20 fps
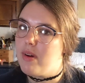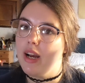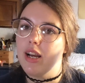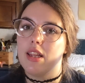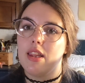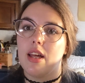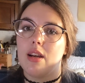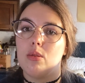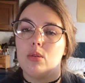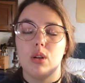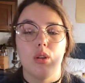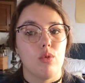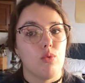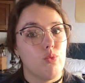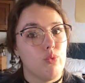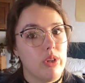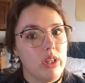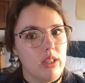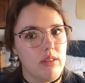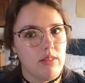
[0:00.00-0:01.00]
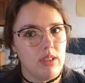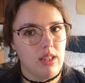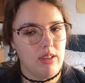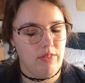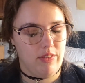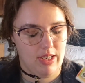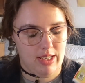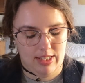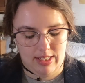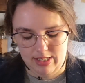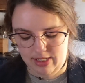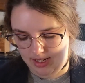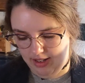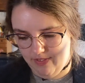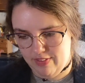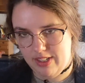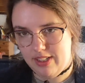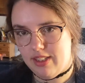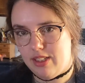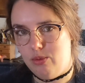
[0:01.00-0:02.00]
I thought it was really, really fun and
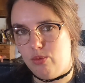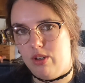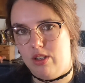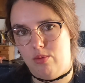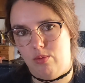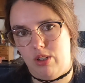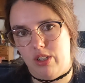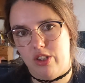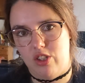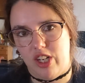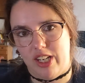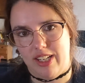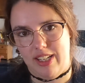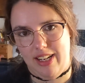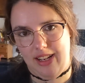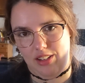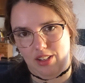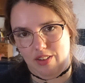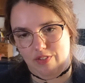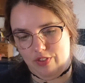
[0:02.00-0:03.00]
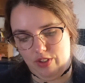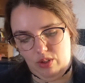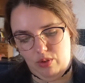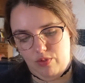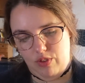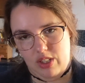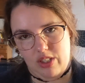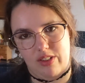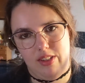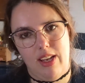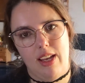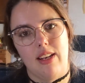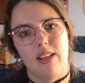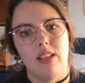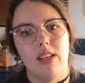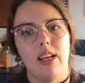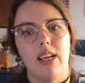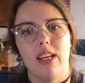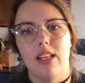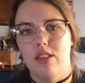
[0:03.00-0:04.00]
definitely one worth checking out if you've just
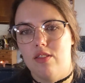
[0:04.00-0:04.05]
gotten a